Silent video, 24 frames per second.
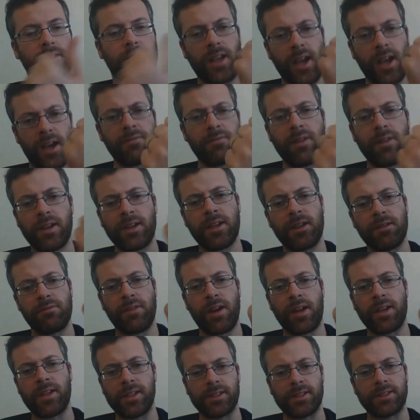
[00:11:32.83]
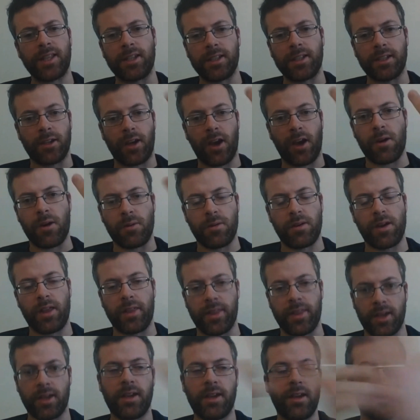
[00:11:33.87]
Getting ready, ready, steady, go, I
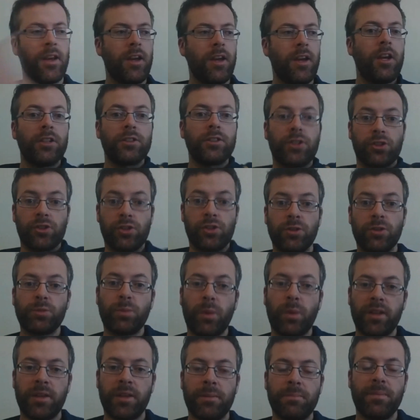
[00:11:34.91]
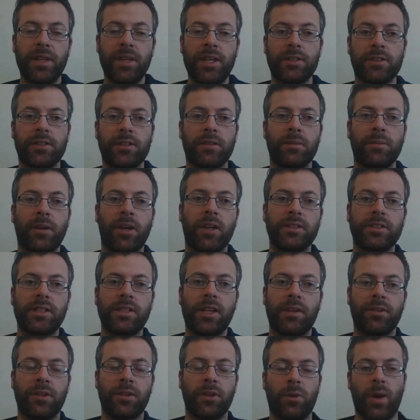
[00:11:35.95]
think. So choose one of them. Each of them have got
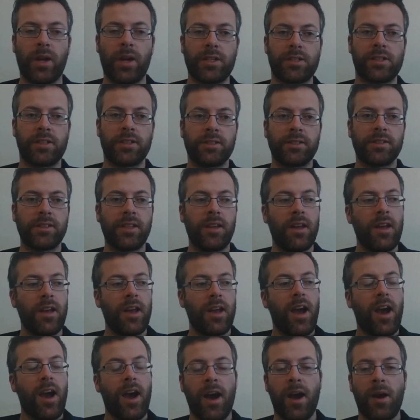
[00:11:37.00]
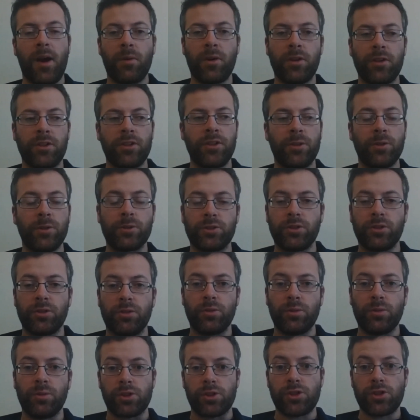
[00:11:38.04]
7 questions. I want you
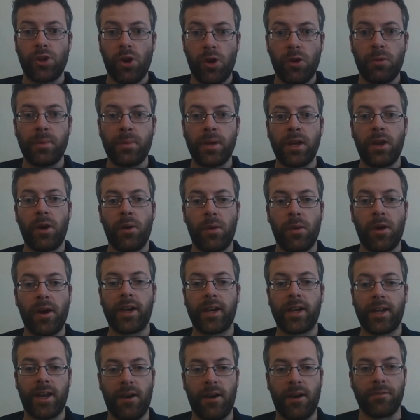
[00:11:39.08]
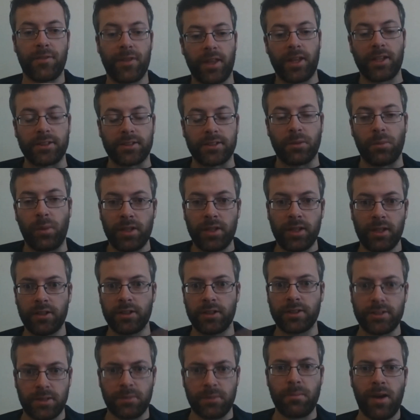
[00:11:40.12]
to show me your working out for this. So when you
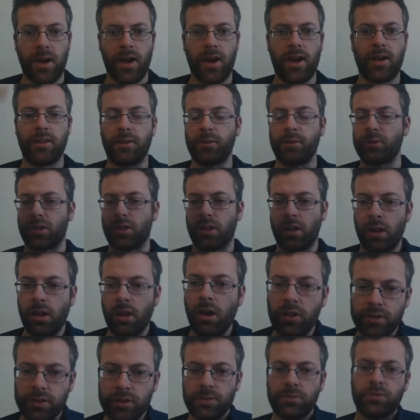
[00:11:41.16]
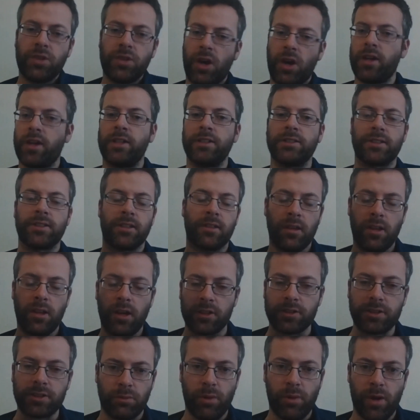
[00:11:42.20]
looked at mine, there was lots of jottings and
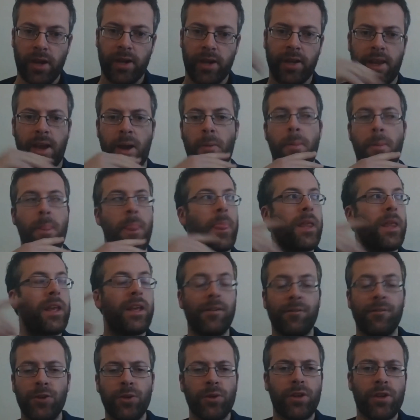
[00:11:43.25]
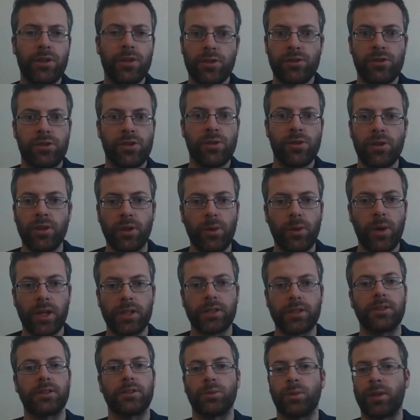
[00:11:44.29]
lots of working out. If you can do the
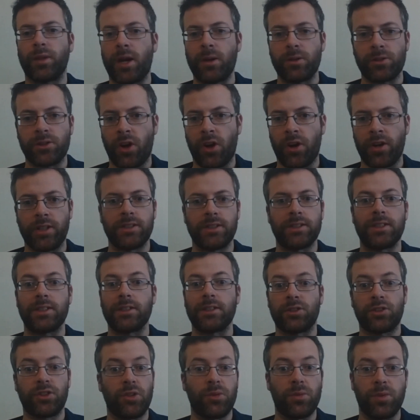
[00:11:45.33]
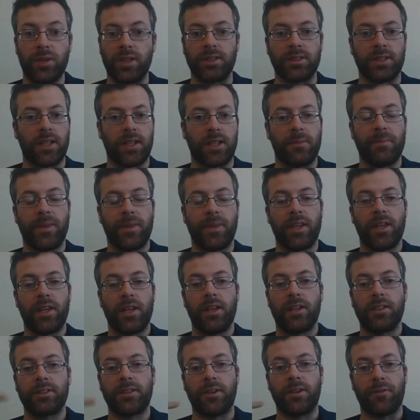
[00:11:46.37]
questions without jottings, it's too easy.
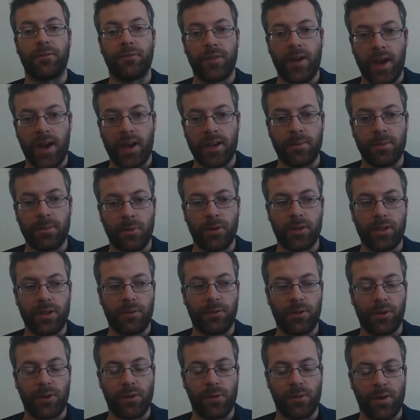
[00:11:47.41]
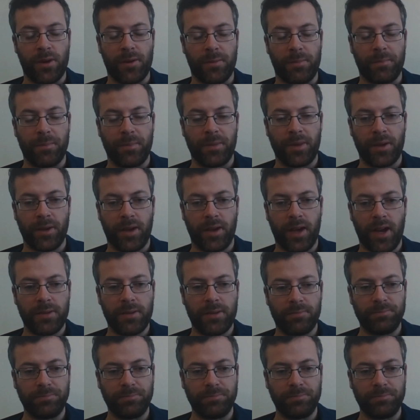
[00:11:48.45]
So find a more difficult one, okay?